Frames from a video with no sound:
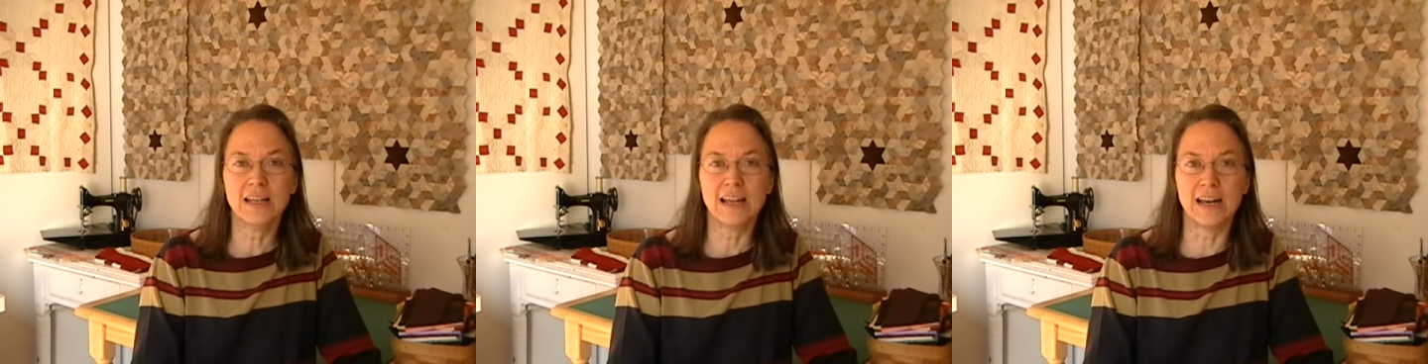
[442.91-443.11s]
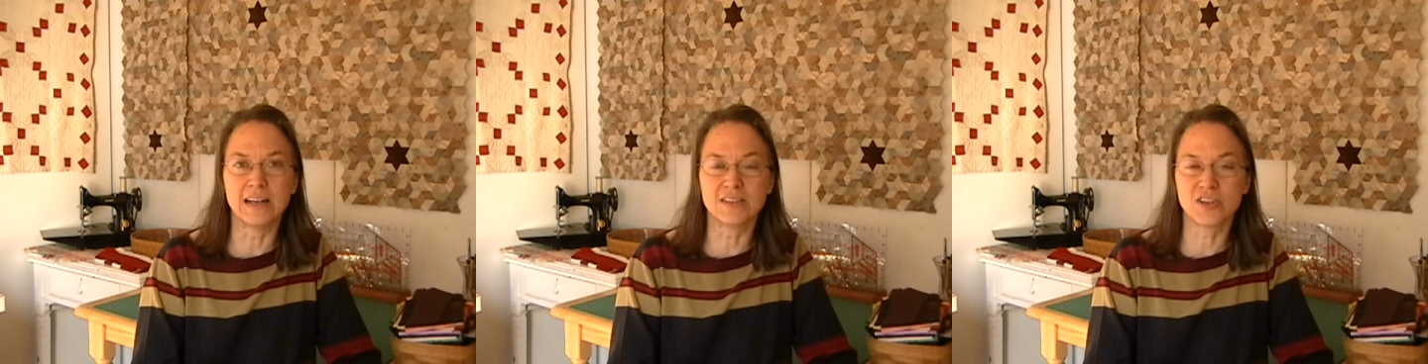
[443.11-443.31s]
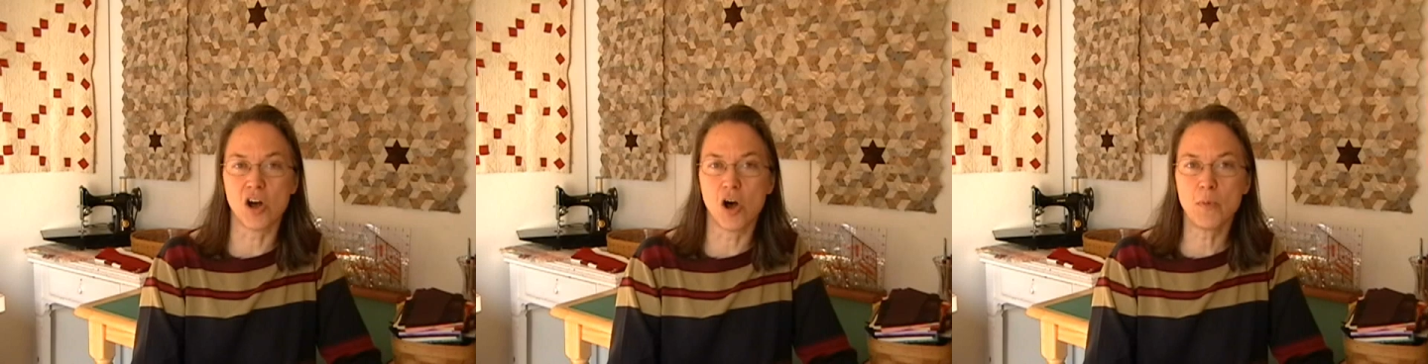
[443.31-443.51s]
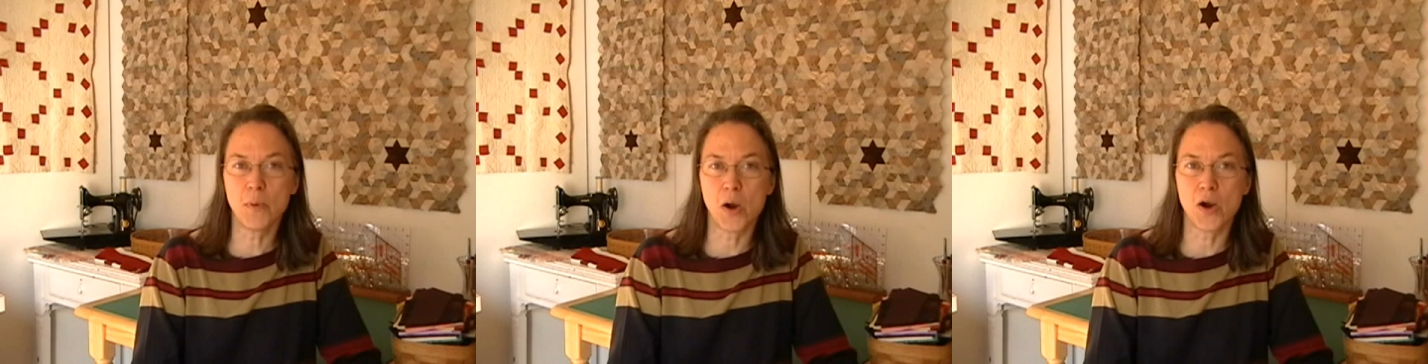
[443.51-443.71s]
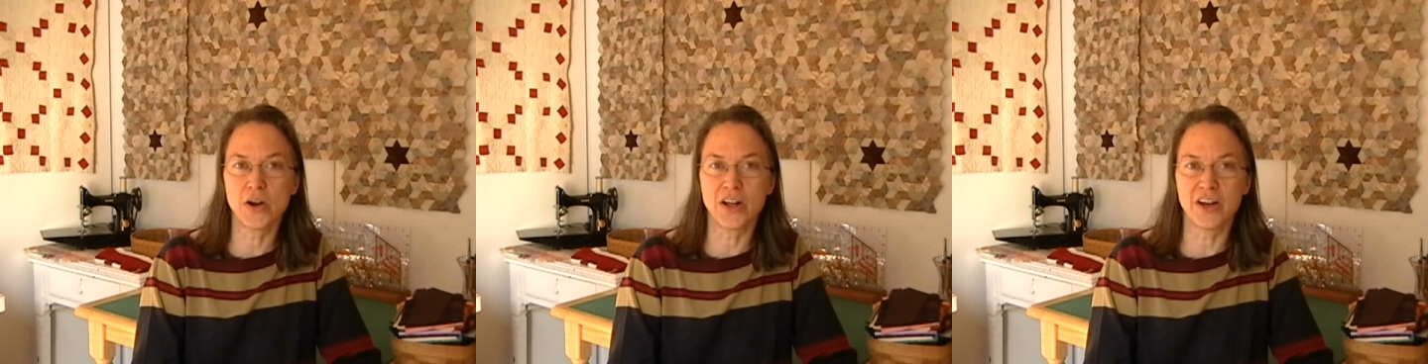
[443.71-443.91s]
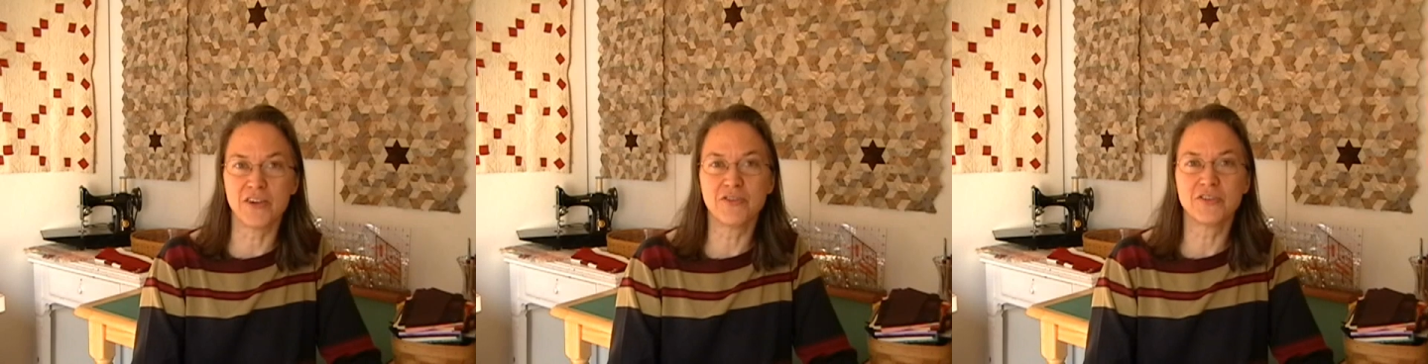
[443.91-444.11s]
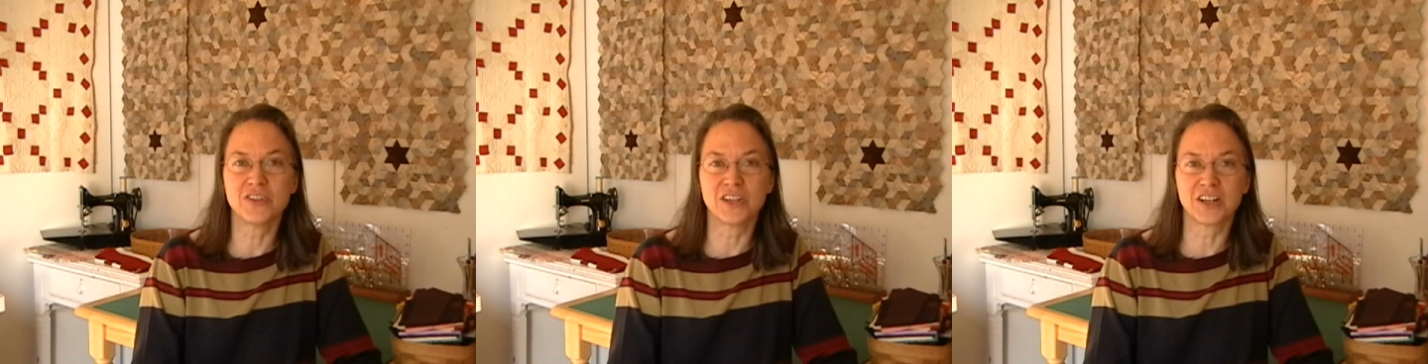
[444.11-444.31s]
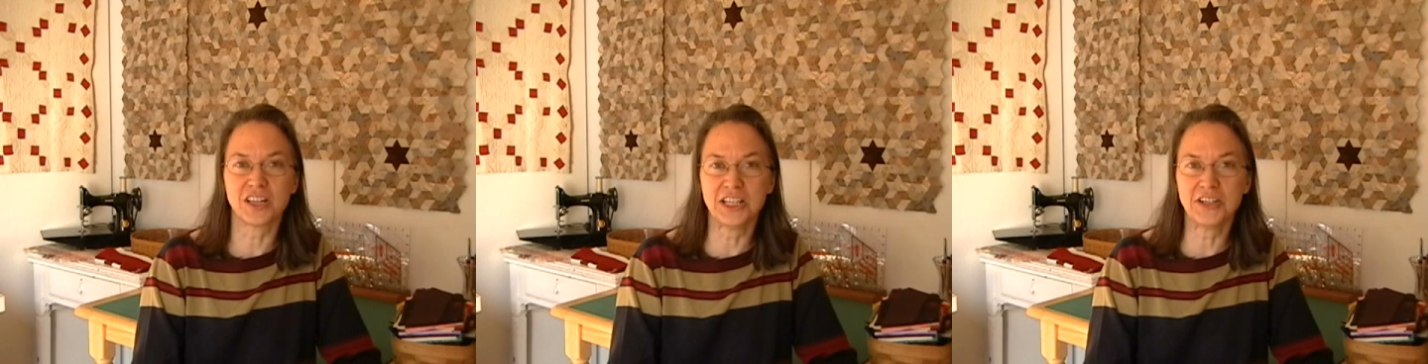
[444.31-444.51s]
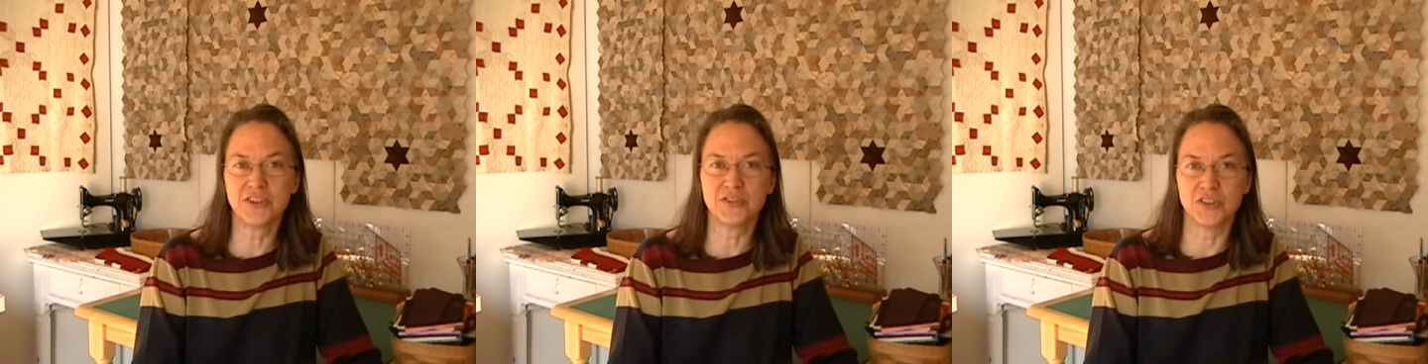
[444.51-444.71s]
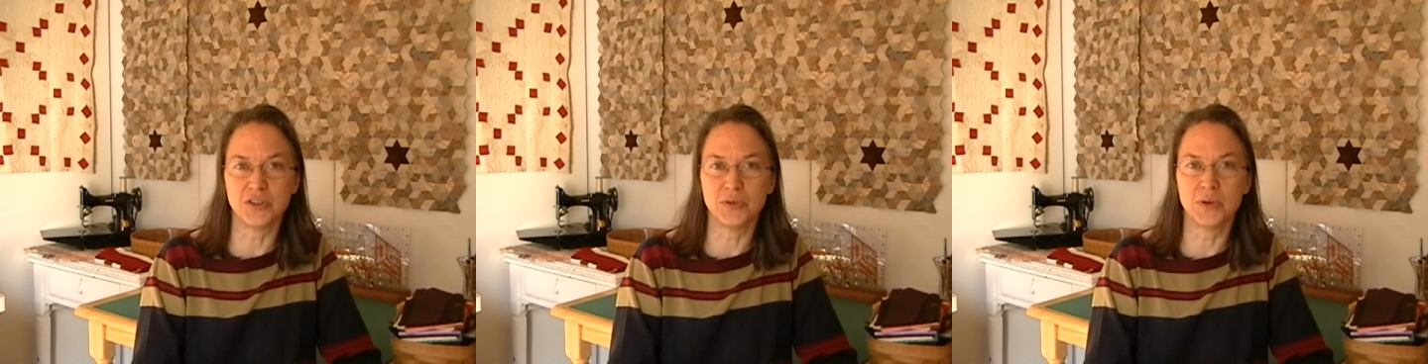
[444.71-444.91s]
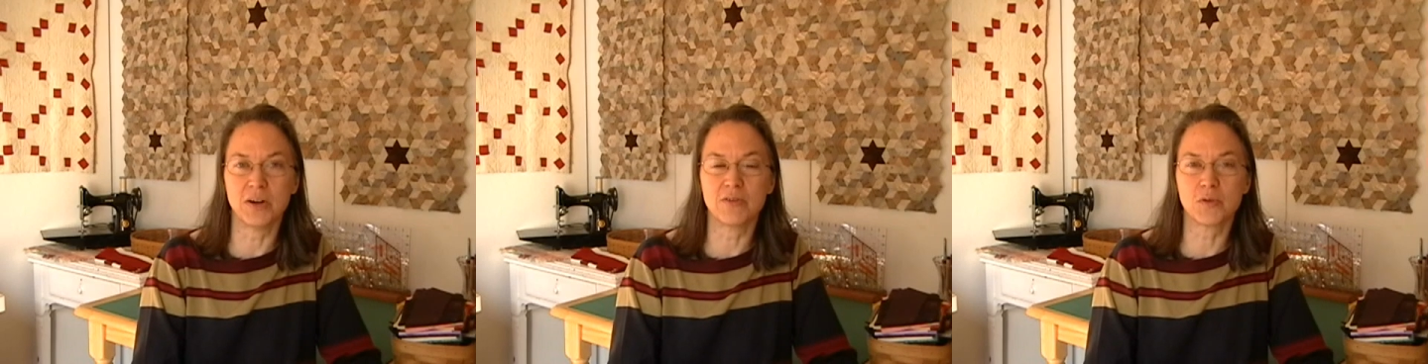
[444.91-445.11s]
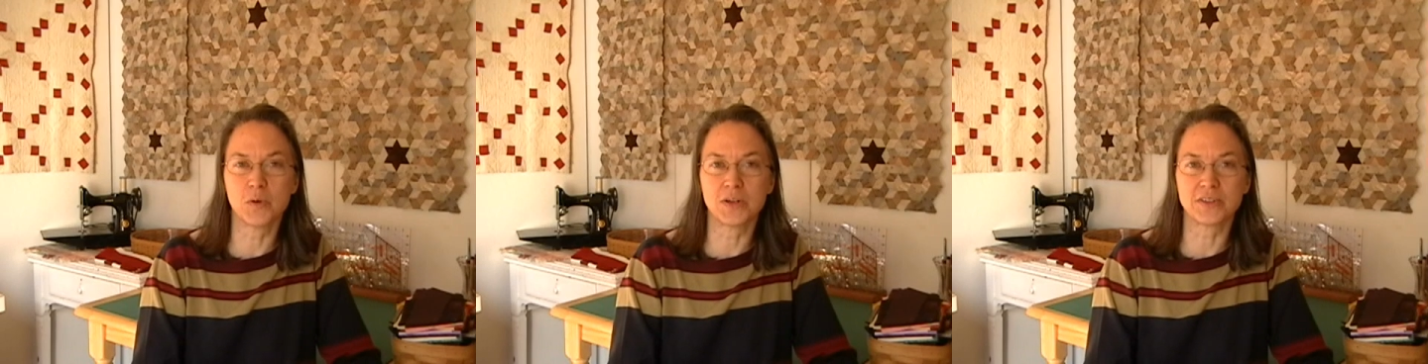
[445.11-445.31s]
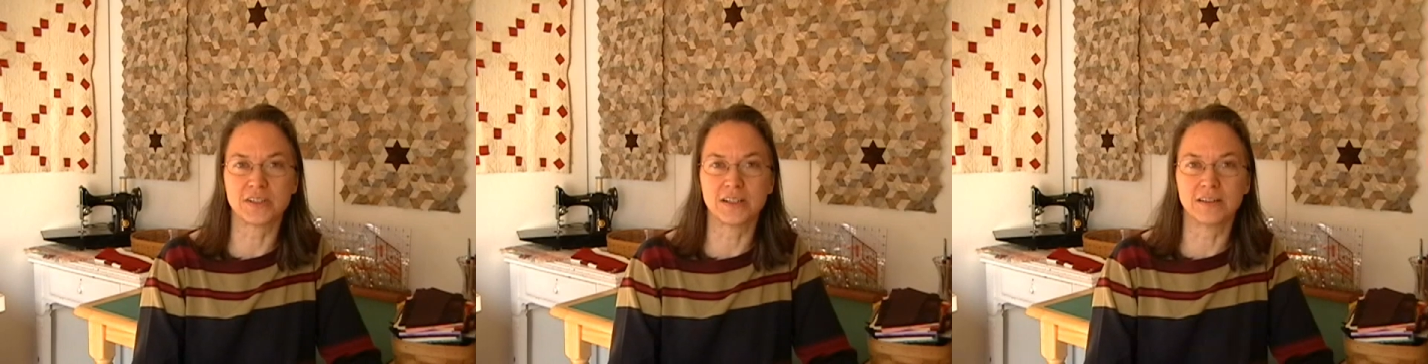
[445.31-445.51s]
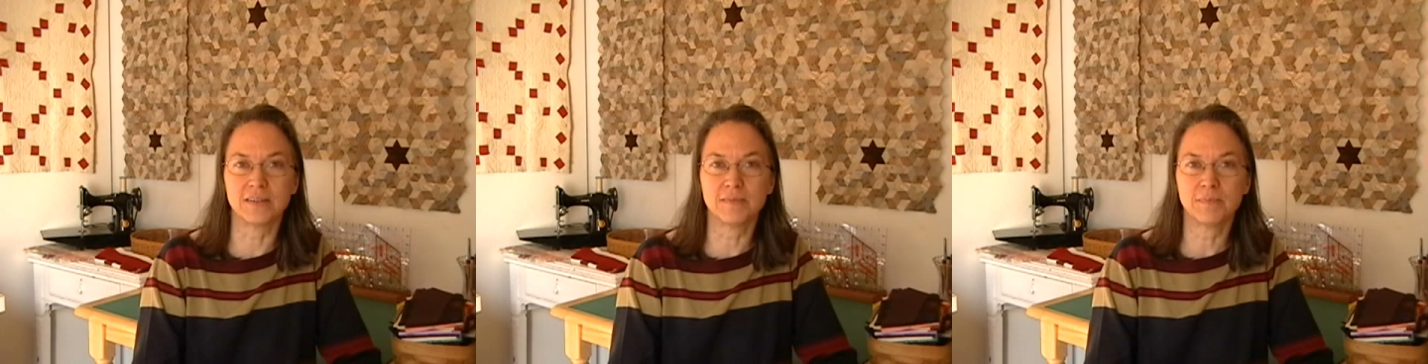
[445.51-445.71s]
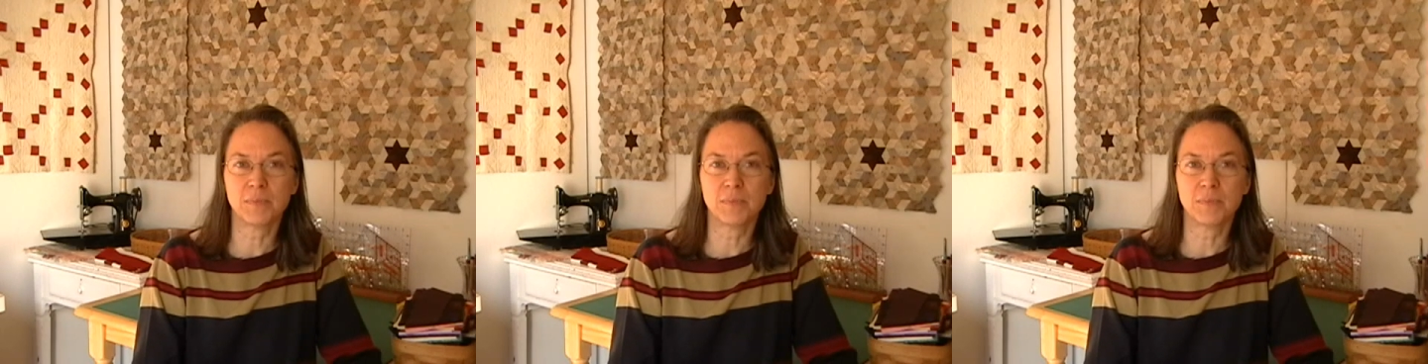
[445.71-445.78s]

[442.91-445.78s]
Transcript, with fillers: and it's all part of the Clear View of Quilting.